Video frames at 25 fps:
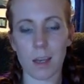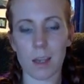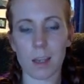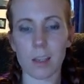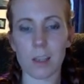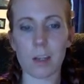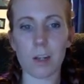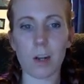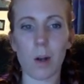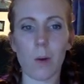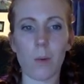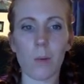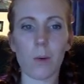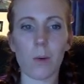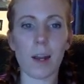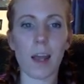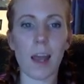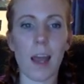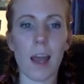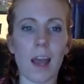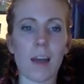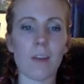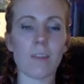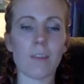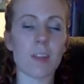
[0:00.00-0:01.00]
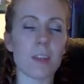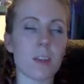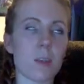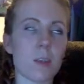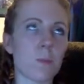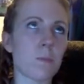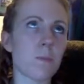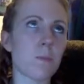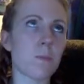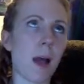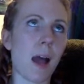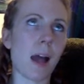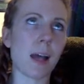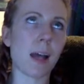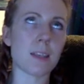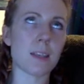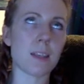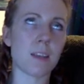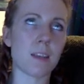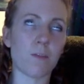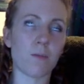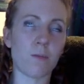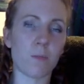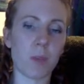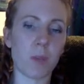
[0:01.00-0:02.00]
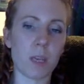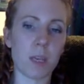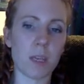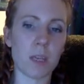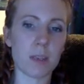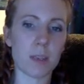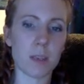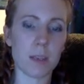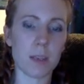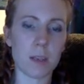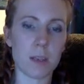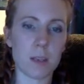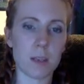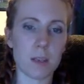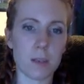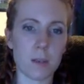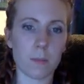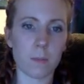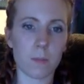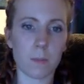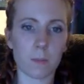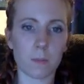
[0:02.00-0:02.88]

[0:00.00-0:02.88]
You don't want to have these massive pieces.